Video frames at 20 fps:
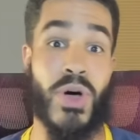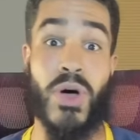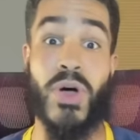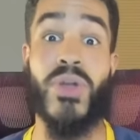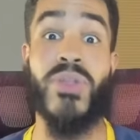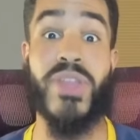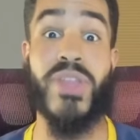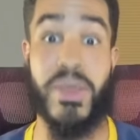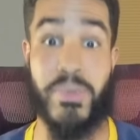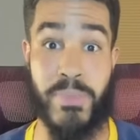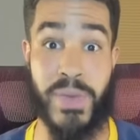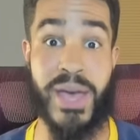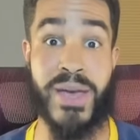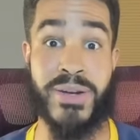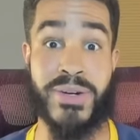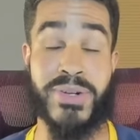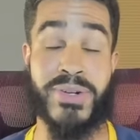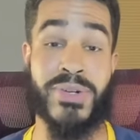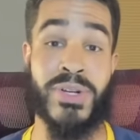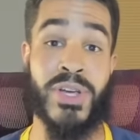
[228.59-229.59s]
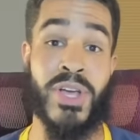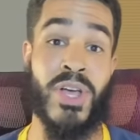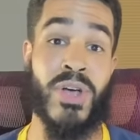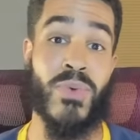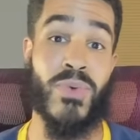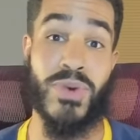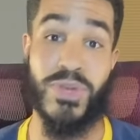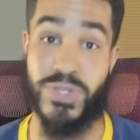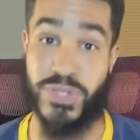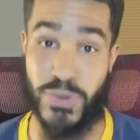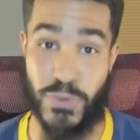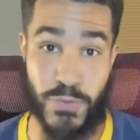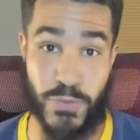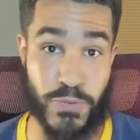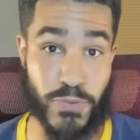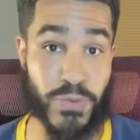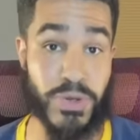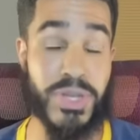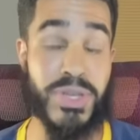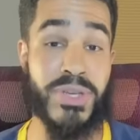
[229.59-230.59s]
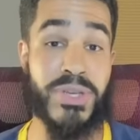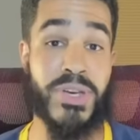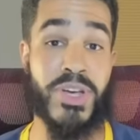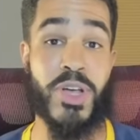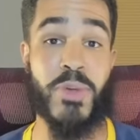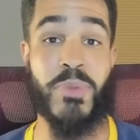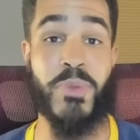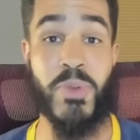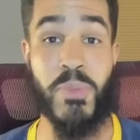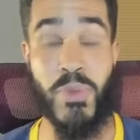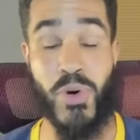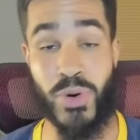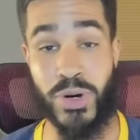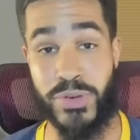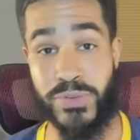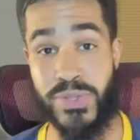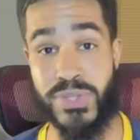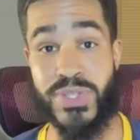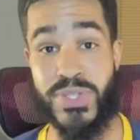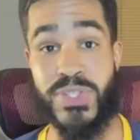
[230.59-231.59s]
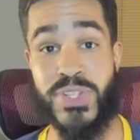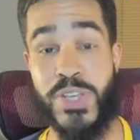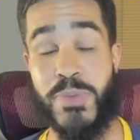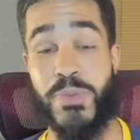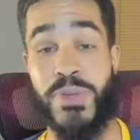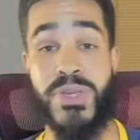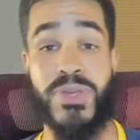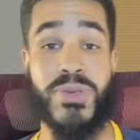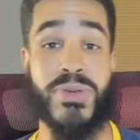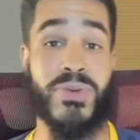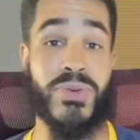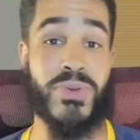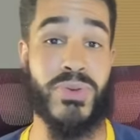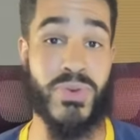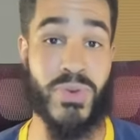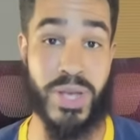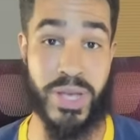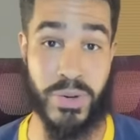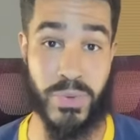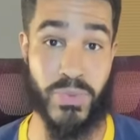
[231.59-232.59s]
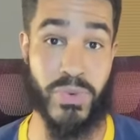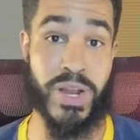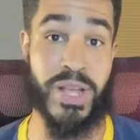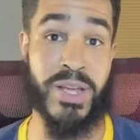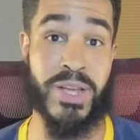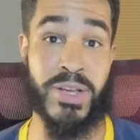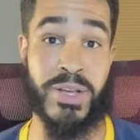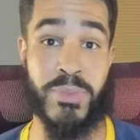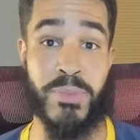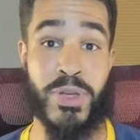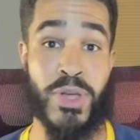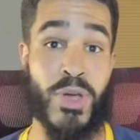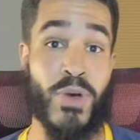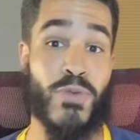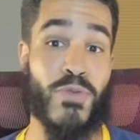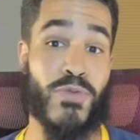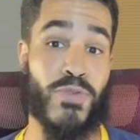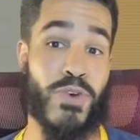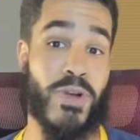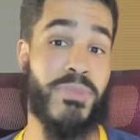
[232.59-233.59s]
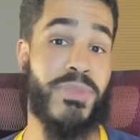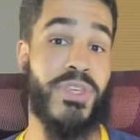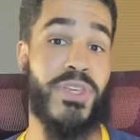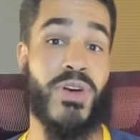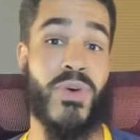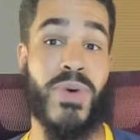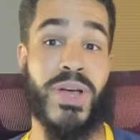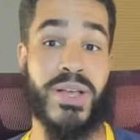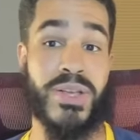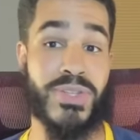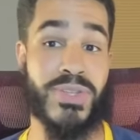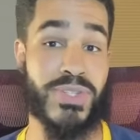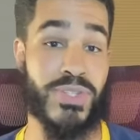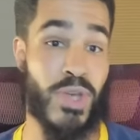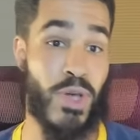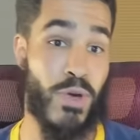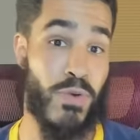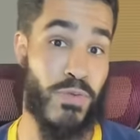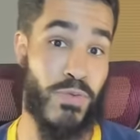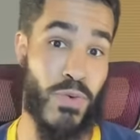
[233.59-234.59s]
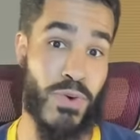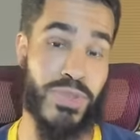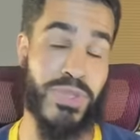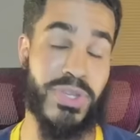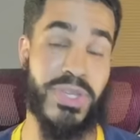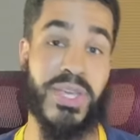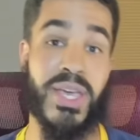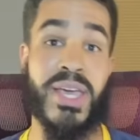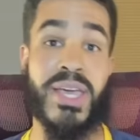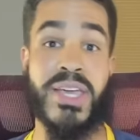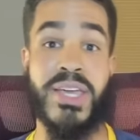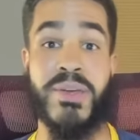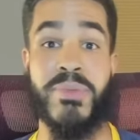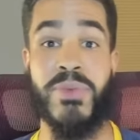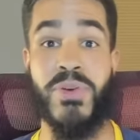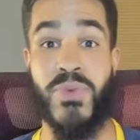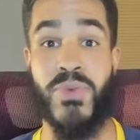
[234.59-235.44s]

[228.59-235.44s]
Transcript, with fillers: All that mattered was freeing up more of the CPU and RAM from the OS for the game,